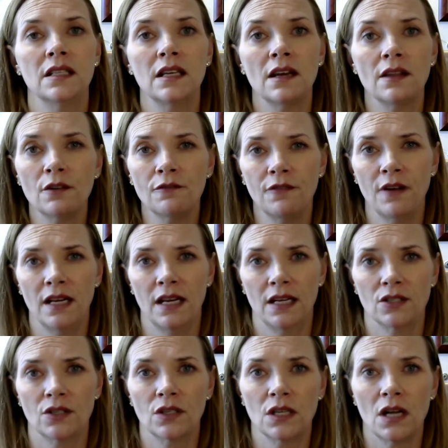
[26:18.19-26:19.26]
the other
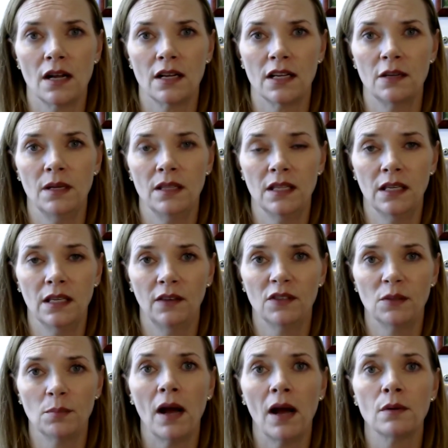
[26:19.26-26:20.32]
financial document that
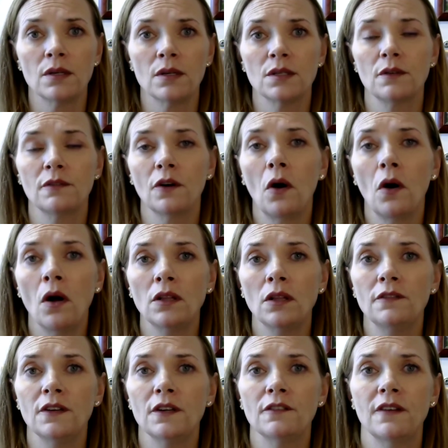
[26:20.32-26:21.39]
gives powers over all
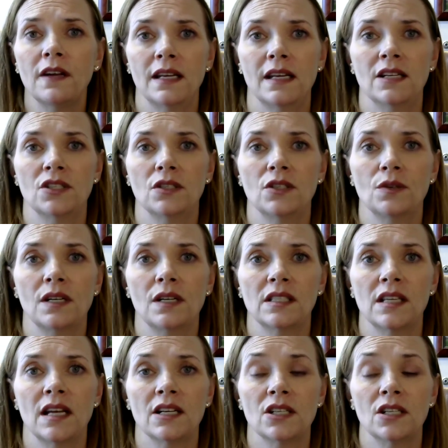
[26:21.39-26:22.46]
of your financial
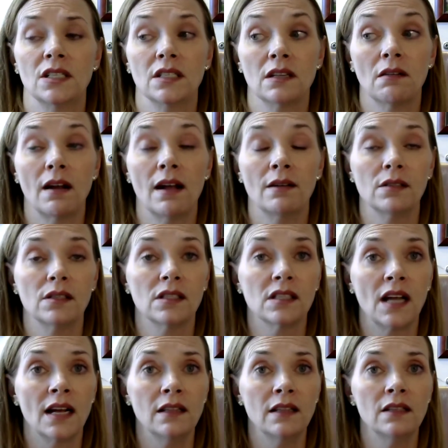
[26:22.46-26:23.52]
transactions that are
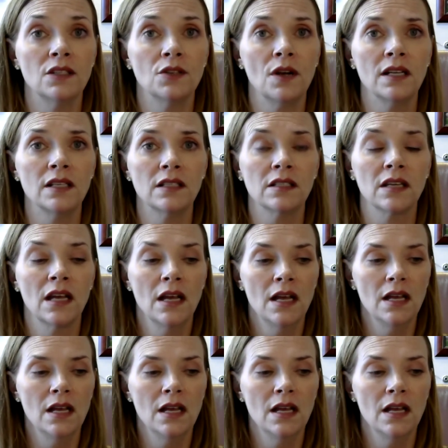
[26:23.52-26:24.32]
outside of the trust,